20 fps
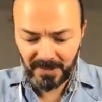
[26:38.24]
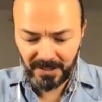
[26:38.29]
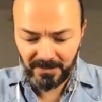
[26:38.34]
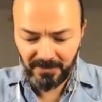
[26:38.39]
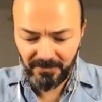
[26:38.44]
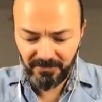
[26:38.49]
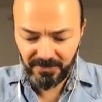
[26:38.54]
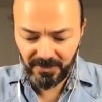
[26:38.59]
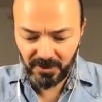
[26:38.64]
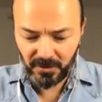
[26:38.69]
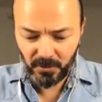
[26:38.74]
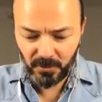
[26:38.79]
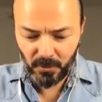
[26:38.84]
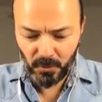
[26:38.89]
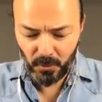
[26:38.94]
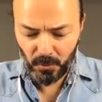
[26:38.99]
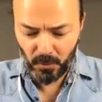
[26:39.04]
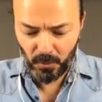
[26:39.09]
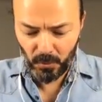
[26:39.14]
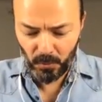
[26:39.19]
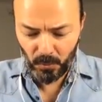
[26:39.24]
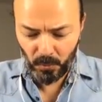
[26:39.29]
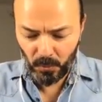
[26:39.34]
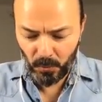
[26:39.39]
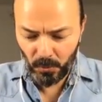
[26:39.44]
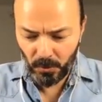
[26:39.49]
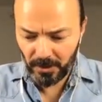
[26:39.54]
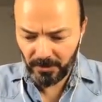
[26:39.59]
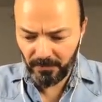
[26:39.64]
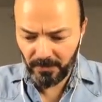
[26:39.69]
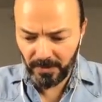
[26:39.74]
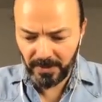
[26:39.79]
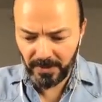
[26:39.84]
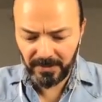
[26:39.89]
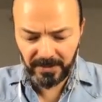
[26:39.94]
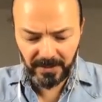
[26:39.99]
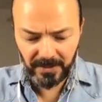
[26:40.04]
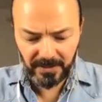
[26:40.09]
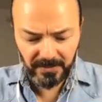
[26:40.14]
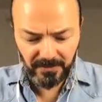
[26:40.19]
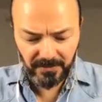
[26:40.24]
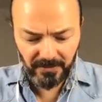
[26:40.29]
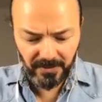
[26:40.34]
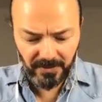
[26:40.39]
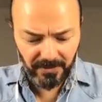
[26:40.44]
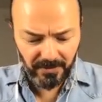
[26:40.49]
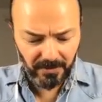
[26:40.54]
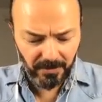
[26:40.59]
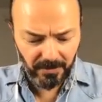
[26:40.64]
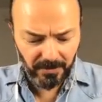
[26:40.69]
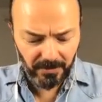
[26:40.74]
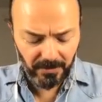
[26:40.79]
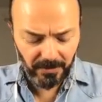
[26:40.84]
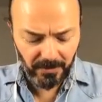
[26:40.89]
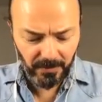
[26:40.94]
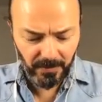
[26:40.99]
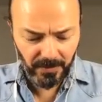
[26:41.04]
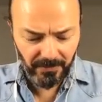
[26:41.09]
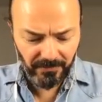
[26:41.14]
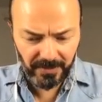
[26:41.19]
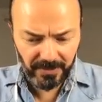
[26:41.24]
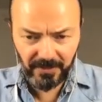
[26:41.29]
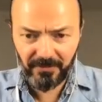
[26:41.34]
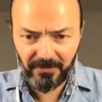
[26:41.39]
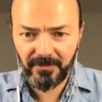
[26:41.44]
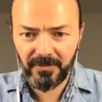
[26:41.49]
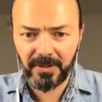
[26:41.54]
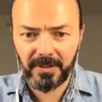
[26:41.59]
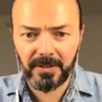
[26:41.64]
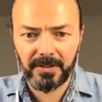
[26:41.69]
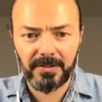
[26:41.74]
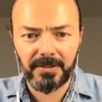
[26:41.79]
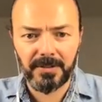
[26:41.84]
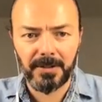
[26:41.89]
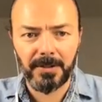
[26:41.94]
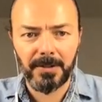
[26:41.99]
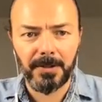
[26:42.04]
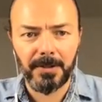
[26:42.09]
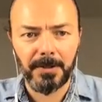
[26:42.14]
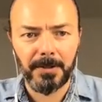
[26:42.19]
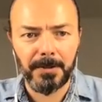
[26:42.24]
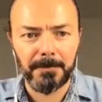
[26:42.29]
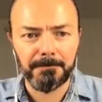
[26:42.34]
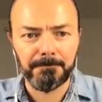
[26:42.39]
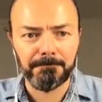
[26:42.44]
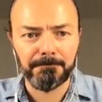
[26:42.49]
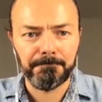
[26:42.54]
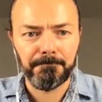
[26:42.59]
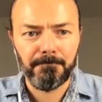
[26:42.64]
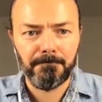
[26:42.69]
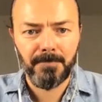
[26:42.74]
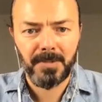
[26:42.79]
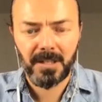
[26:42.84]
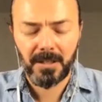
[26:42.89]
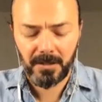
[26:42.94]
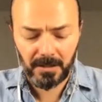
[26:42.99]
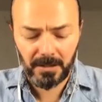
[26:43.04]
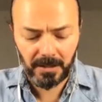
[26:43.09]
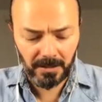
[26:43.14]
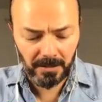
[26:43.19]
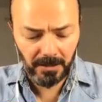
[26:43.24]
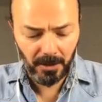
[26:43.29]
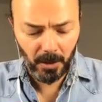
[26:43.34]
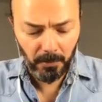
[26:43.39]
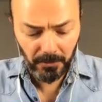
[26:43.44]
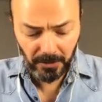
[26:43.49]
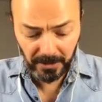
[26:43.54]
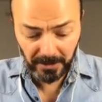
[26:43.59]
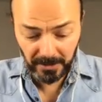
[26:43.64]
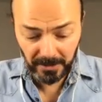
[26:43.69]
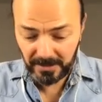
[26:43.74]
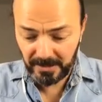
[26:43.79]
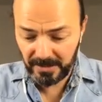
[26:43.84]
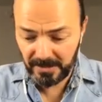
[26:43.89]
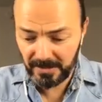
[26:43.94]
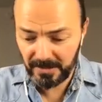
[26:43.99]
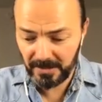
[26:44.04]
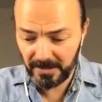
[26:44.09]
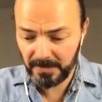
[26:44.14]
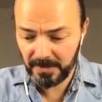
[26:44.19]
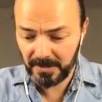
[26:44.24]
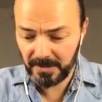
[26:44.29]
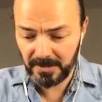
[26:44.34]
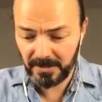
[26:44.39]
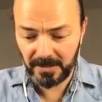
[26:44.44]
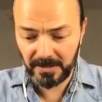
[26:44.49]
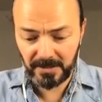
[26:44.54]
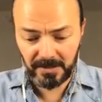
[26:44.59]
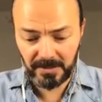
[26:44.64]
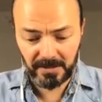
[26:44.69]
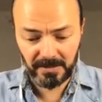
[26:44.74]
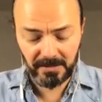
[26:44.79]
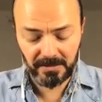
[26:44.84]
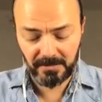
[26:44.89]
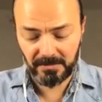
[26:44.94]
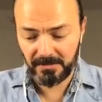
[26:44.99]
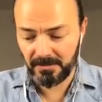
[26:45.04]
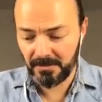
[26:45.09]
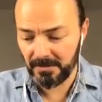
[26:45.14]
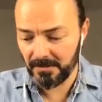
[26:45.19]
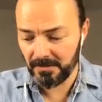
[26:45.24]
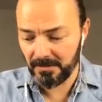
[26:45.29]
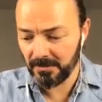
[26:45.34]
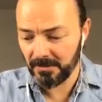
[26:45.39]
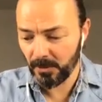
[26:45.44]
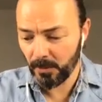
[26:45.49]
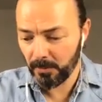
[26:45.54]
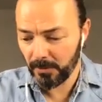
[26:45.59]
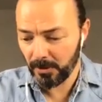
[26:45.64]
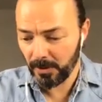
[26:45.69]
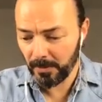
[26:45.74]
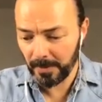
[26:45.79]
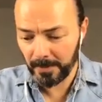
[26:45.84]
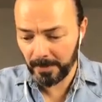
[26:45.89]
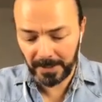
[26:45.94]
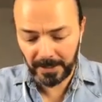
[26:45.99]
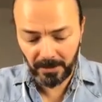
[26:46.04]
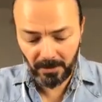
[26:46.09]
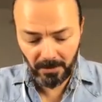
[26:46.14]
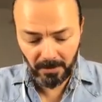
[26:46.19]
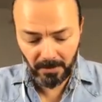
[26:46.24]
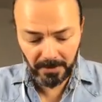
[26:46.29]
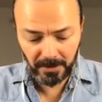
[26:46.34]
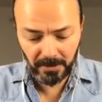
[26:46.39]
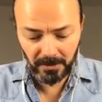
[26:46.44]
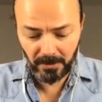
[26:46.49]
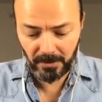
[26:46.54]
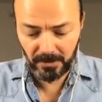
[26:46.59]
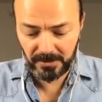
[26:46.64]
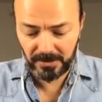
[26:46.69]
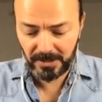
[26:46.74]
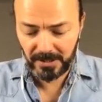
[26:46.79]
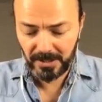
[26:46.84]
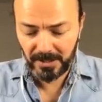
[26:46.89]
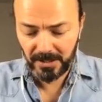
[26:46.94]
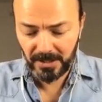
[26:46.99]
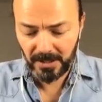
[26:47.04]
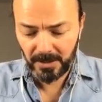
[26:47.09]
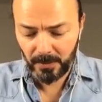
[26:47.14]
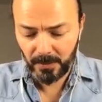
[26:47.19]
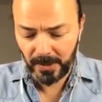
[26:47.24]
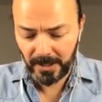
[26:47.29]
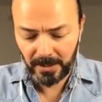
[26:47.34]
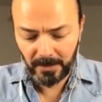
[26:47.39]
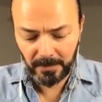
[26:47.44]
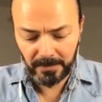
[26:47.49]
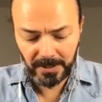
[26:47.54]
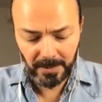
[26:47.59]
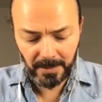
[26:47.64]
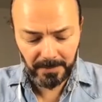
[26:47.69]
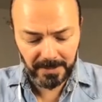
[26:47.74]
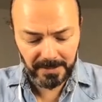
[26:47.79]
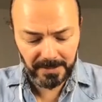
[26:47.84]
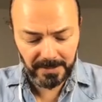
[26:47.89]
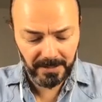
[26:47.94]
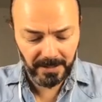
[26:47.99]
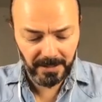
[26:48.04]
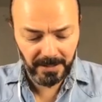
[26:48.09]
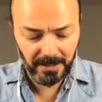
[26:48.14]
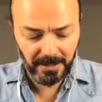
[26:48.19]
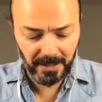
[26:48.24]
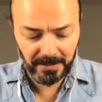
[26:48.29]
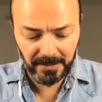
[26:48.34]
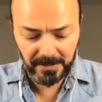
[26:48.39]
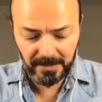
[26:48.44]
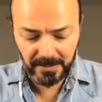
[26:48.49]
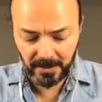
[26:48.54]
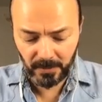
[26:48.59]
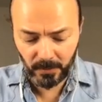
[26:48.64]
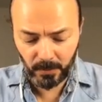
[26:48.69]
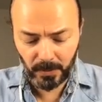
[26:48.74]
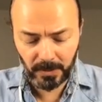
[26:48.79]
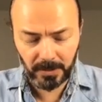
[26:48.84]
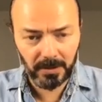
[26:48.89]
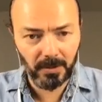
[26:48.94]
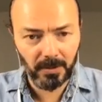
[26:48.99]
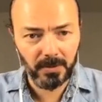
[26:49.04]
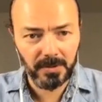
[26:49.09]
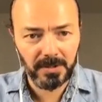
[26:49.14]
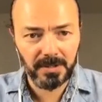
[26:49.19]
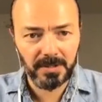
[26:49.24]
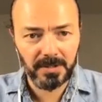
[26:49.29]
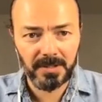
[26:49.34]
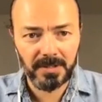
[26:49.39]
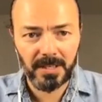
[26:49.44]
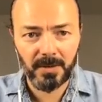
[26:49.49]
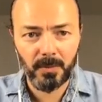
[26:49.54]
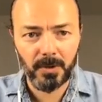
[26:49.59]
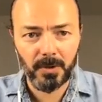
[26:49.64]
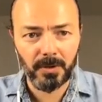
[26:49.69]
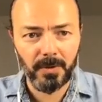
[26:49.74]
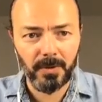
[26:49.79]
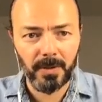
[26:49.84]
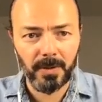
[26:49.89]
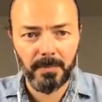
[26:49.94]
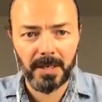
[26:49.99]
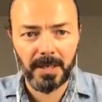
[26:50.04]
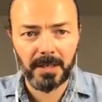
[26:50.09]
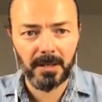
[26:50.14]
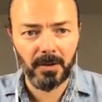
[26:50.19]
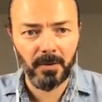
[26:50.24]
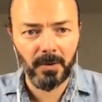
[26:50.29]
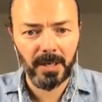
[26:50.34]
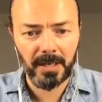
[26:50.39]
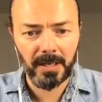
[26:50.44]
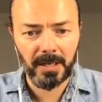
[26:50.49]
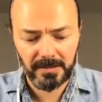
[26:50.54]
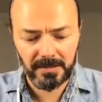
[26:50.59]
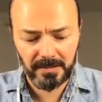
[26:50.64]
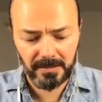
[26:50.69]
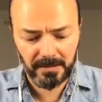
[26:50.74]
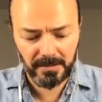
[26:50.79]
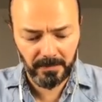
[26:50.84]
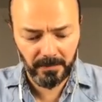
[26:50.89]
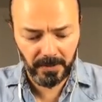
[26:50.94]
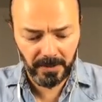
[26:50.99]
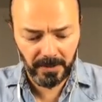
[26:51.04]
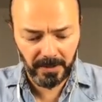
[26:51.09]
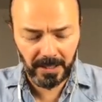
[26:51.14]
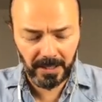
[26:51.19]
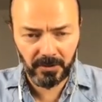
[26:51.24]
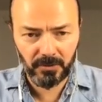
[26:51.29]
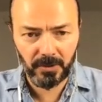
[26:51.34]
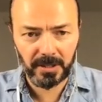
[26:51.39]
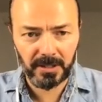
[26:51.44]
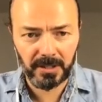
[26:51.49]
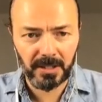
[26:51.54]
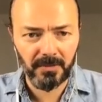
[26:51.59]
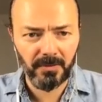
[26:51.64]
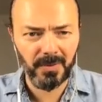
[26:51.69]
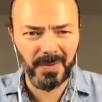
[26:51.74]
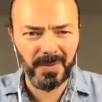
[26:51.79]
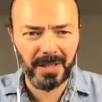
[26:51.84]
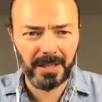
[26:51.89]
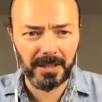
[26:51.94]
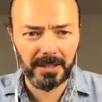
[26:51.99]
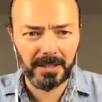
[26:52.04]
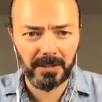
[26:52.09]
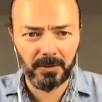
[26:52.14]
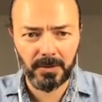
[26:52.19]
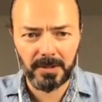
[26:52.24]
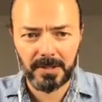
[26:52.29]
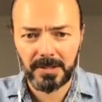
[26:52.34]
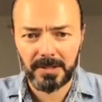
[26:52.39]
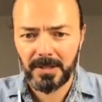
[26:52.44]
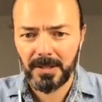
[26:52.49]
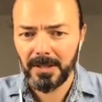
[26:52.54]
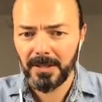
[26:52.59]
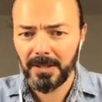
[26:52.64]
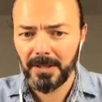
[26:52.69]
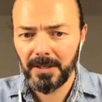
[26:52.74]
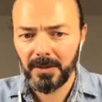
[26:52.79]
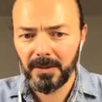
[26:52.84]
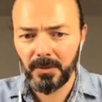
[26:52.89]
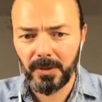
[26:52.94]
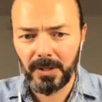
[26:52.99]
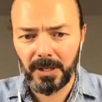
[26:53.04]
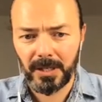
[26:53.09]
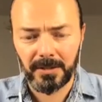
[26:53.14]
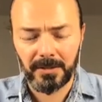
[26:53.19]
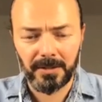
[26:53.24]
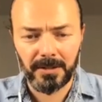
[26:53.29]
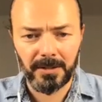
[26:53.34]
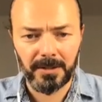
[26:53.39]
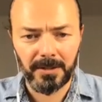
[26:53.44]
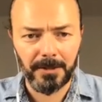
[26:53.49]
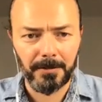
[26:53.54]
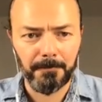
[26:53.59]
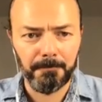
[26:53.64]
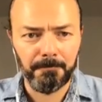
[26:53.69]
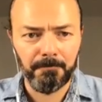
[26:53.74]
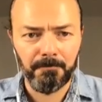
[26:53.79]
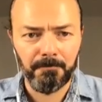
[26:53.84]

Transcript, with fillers: if you work with with uh, with different um, uh, operating systems, this is uh, no problem at all because Wacom tablets, they understand Windows, they work with Mac OS, with Android, even with Linux. You can uh,